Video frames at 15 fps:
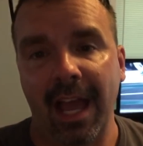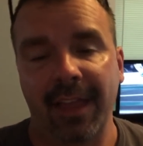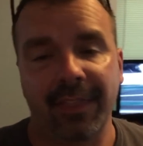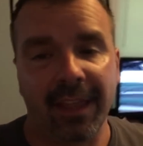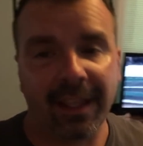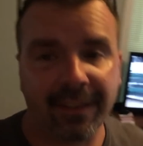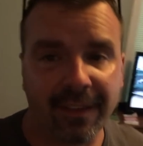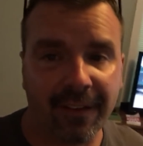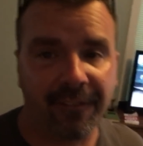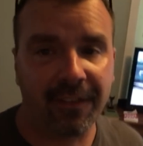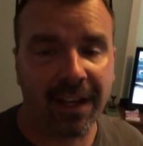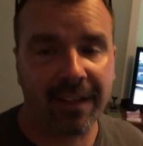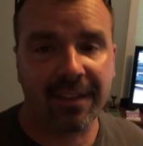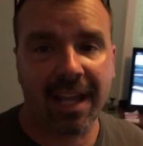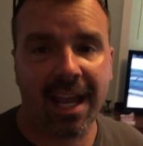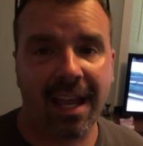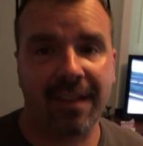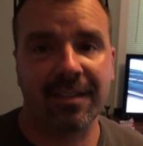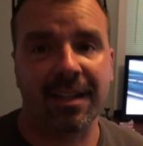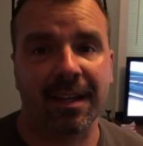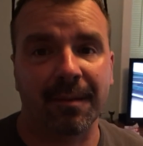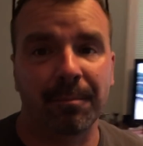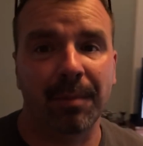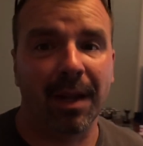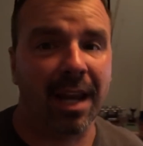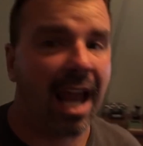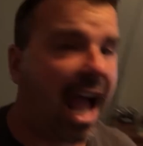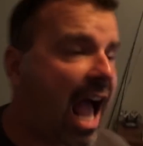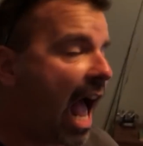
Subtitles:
I think they're fantastic, but